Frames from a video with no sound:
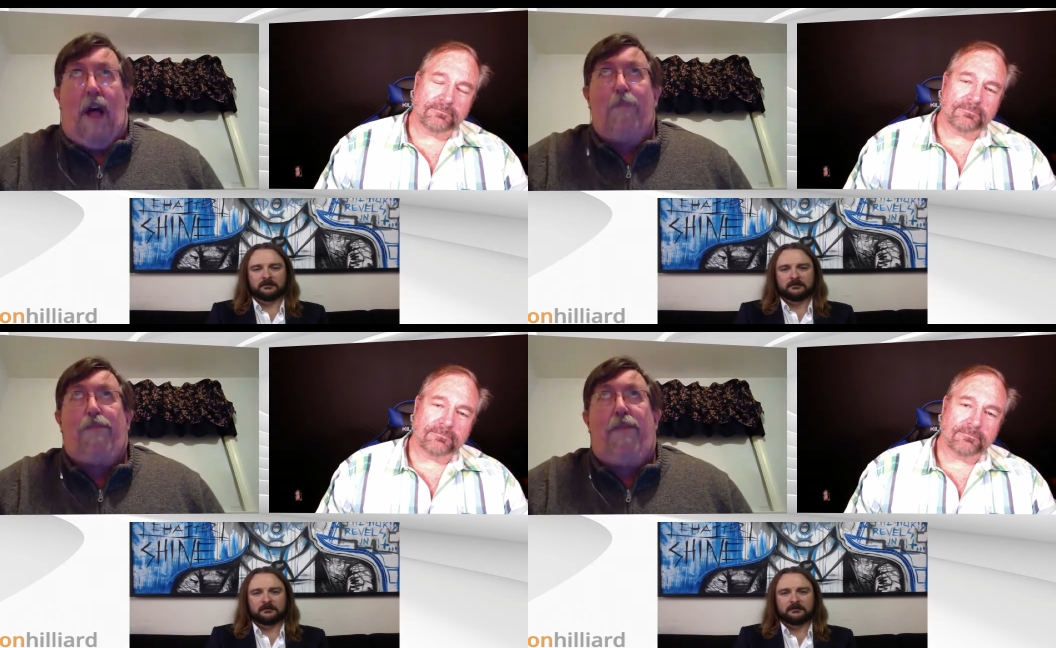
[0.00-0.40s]

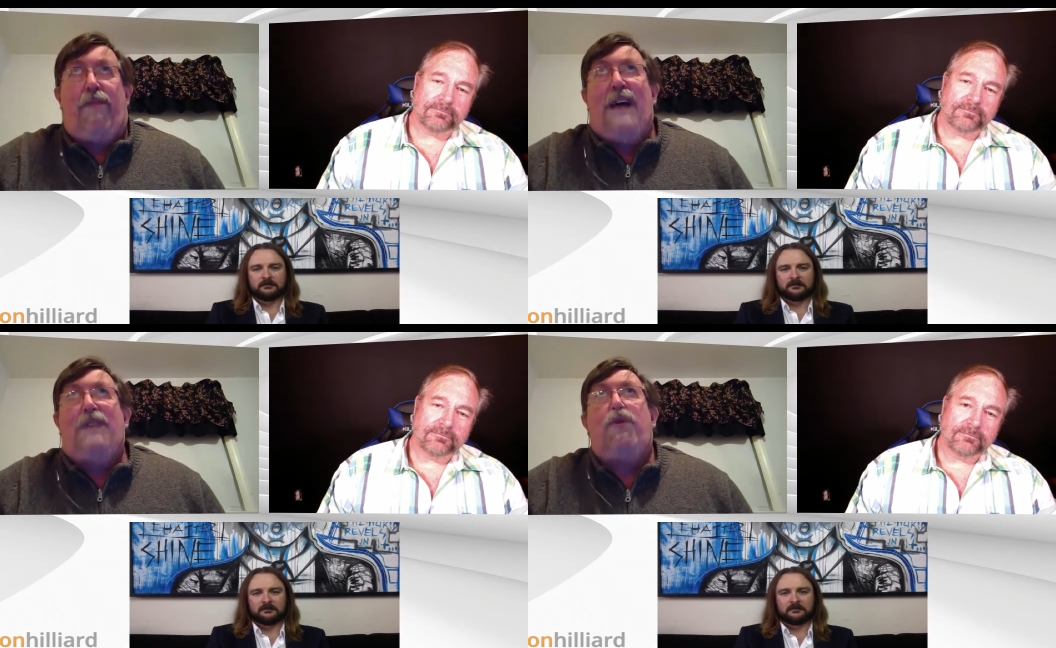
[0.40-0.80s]

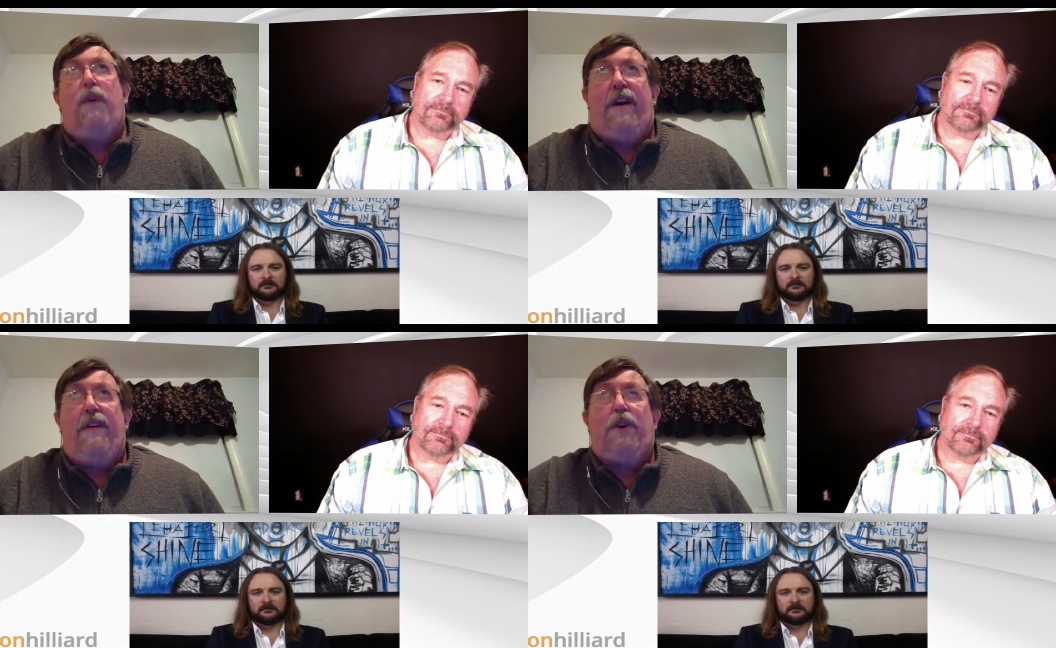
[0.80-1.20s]
Speaker 1: Cloud
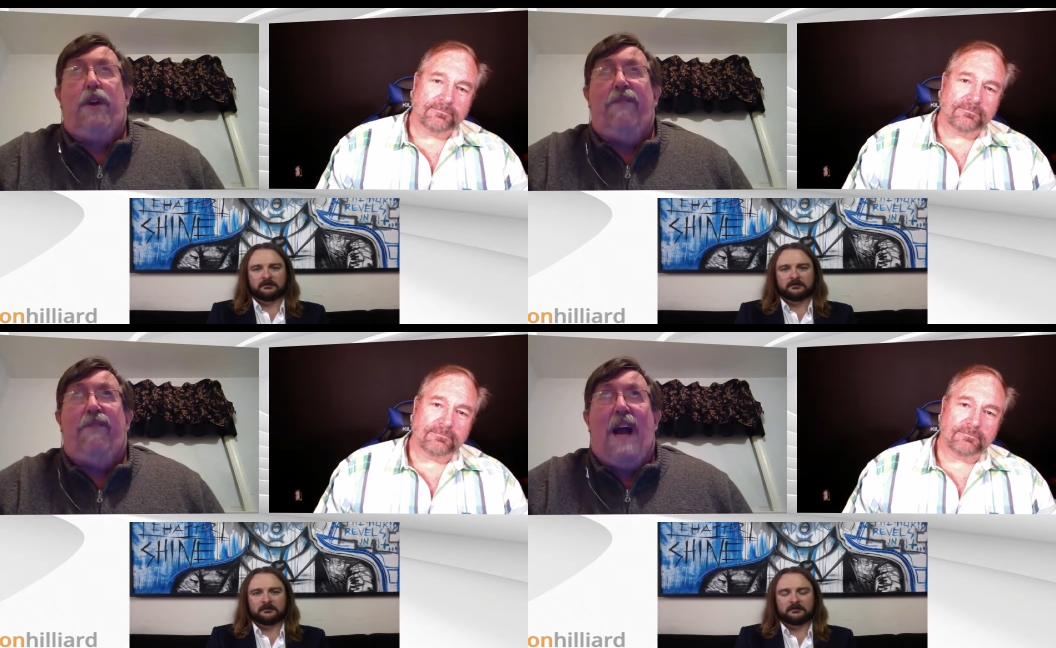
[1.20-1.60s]
provides you a
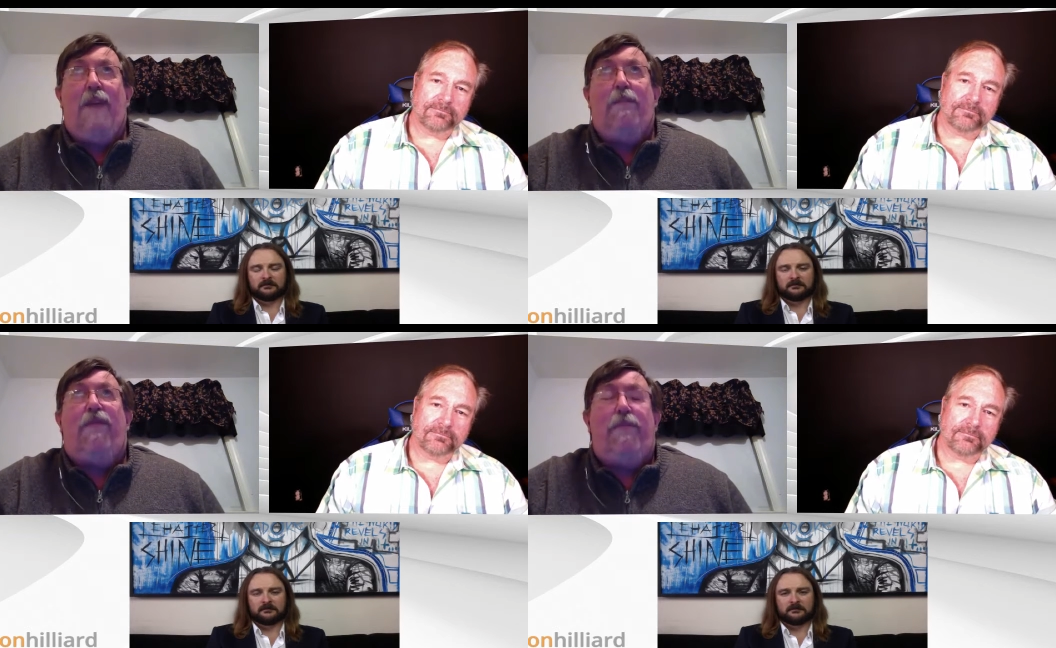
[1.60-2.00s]
very good
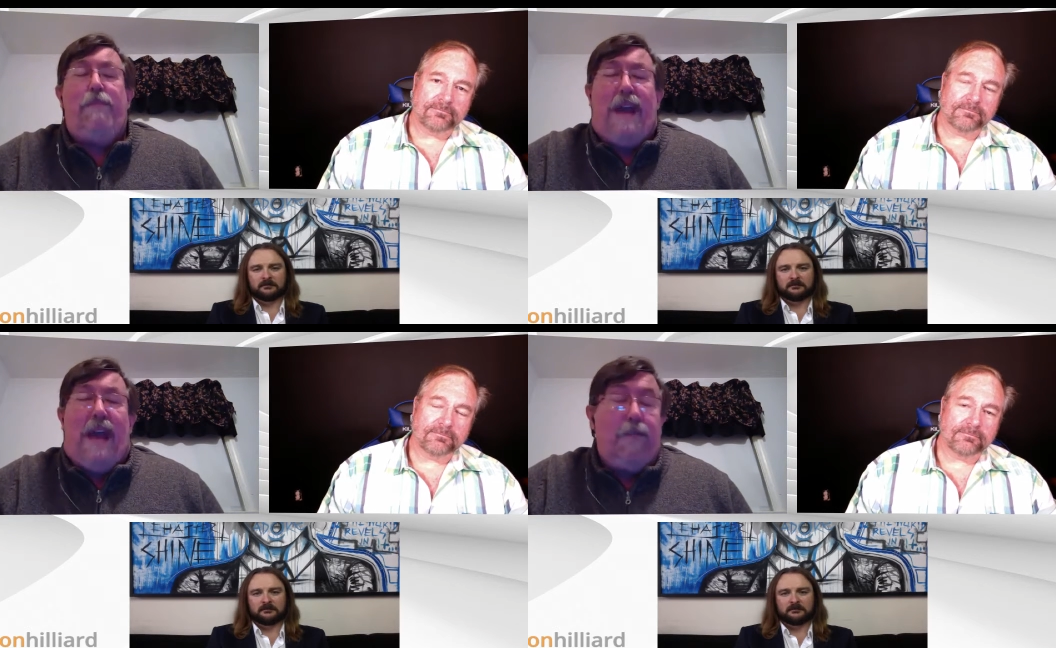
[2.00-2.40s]

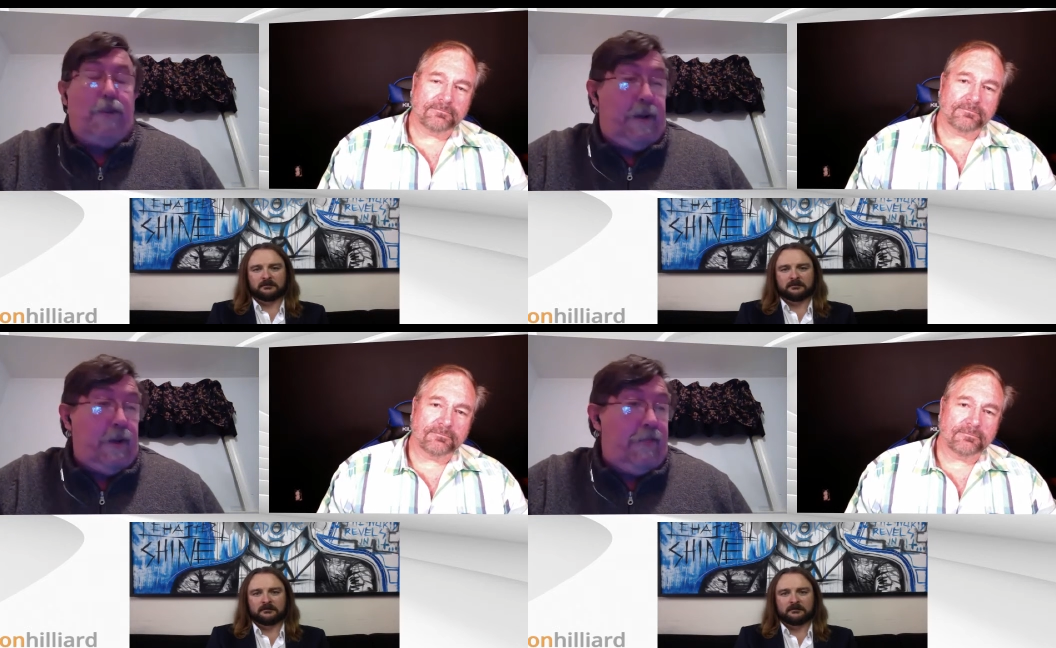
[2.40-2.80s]
environment for
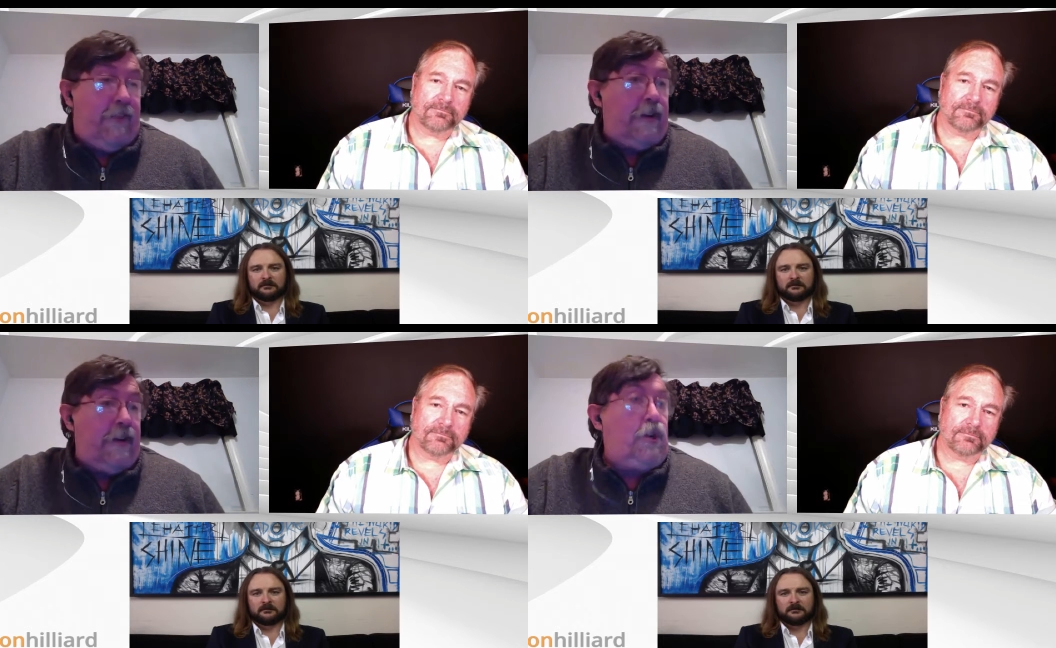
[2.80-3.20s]
being able to
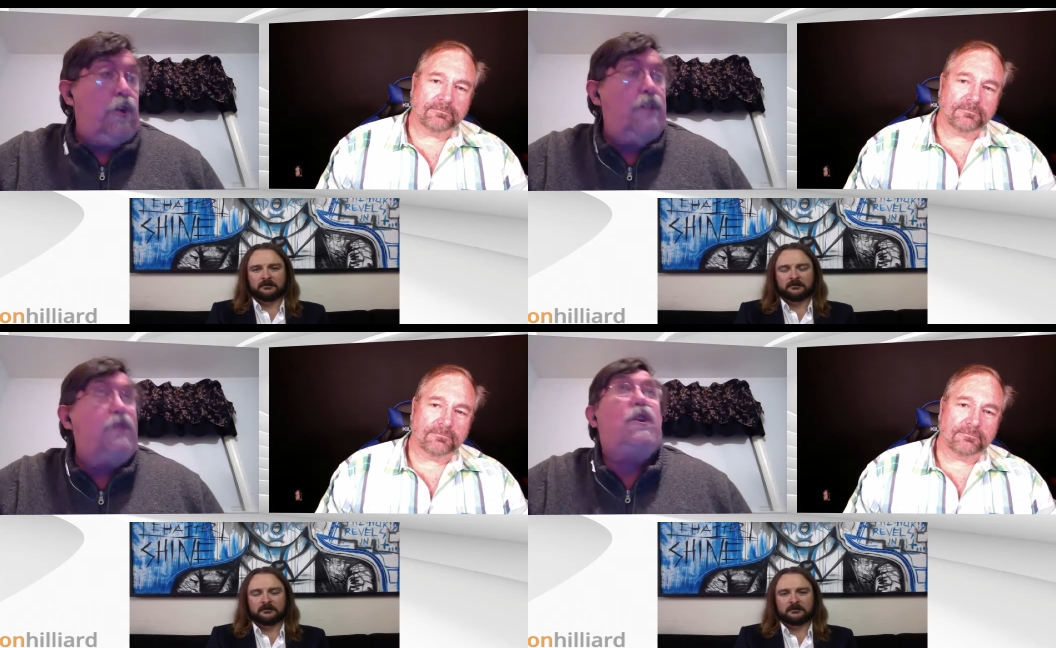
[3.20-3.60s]
build a
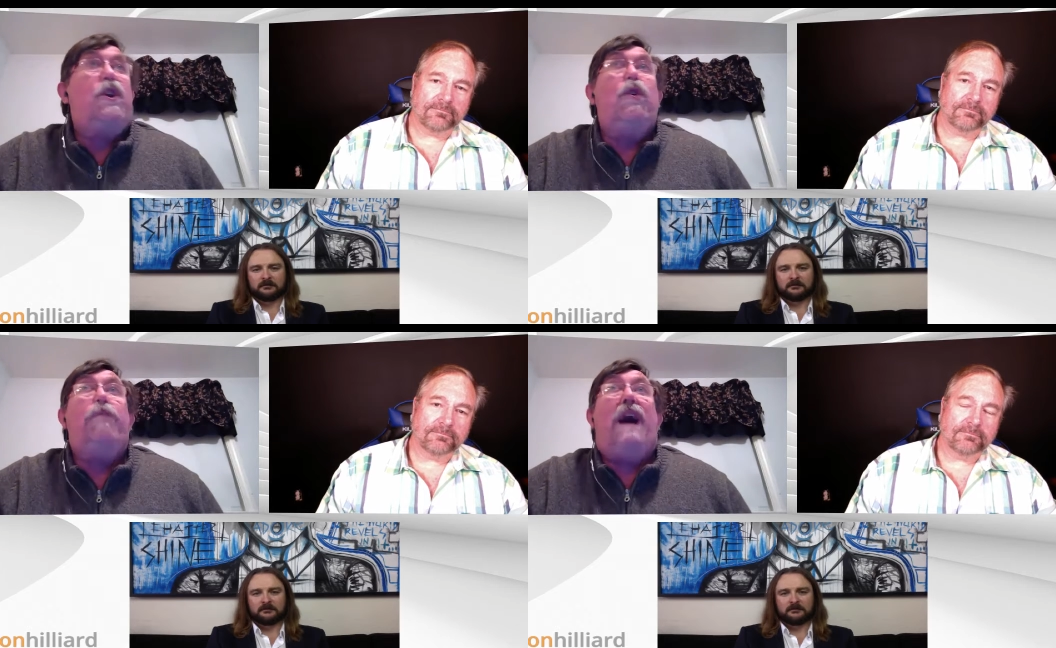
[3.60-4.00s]
very good
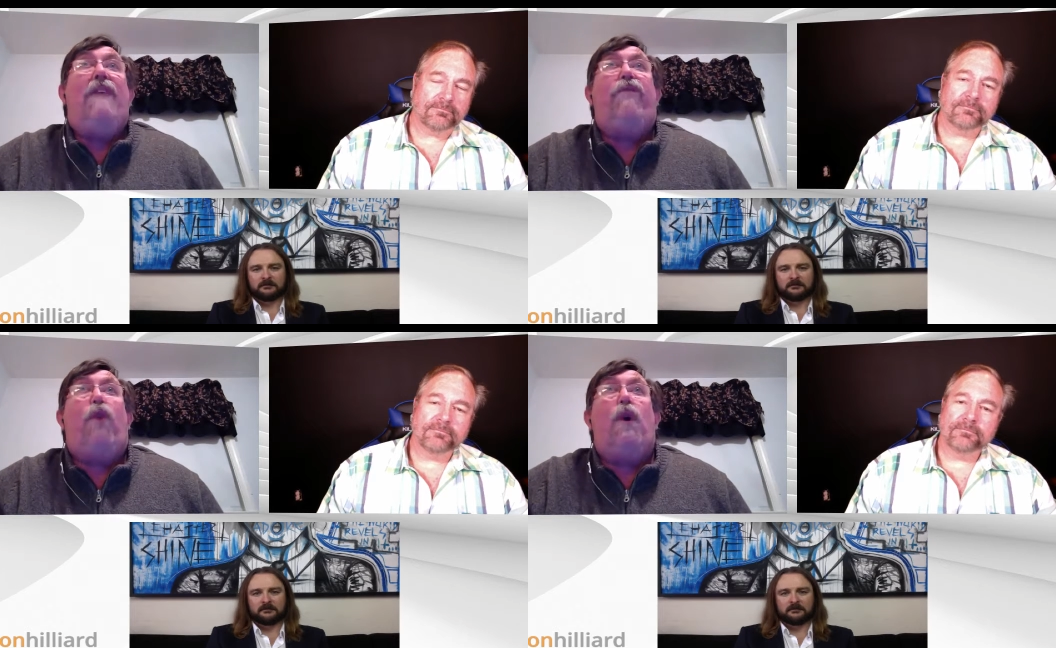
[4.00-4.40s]
secure
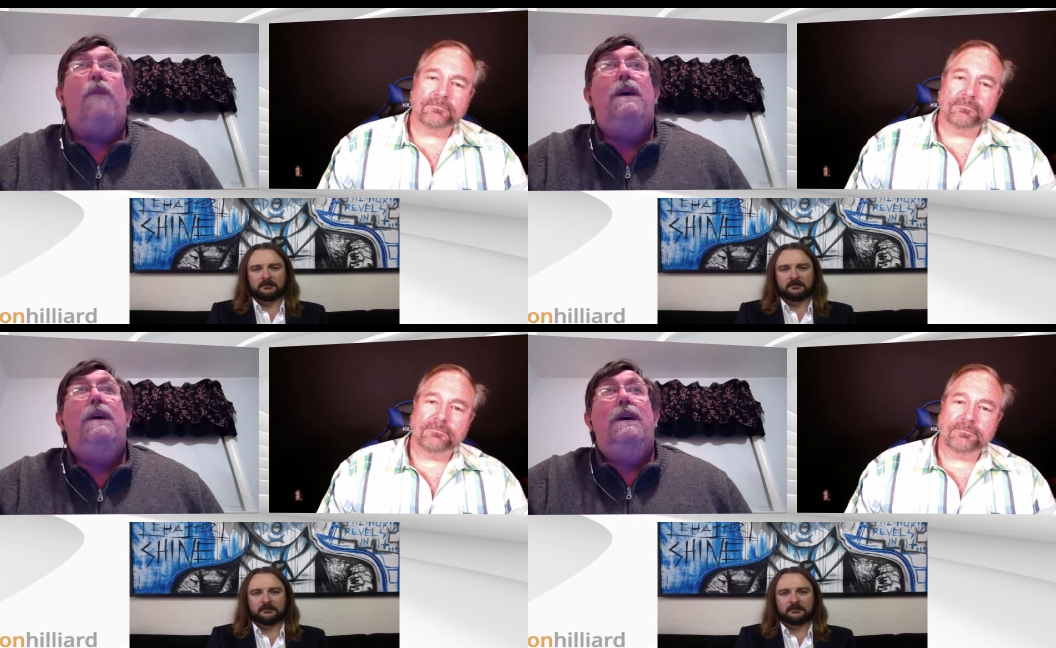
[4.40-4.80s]
platform.